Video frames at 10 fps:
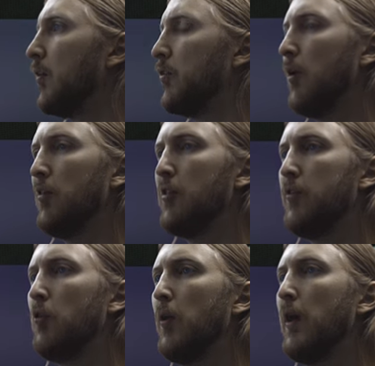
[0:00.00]
So let's
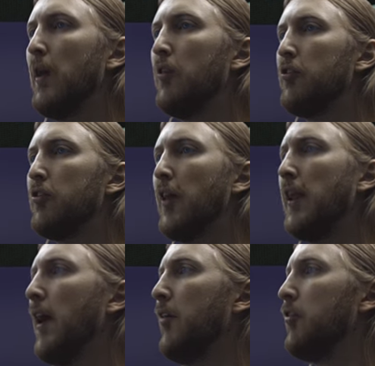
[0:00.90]
listen to the
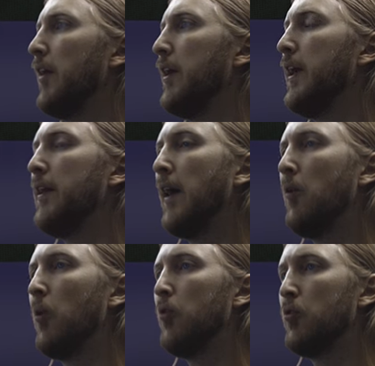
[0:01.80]
Sennheiser
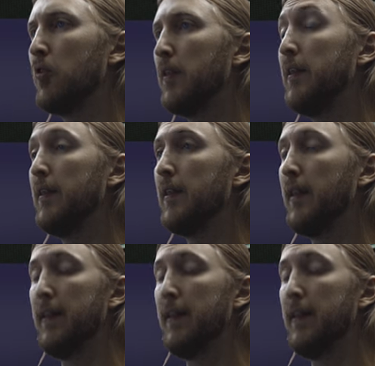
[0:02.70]
E906.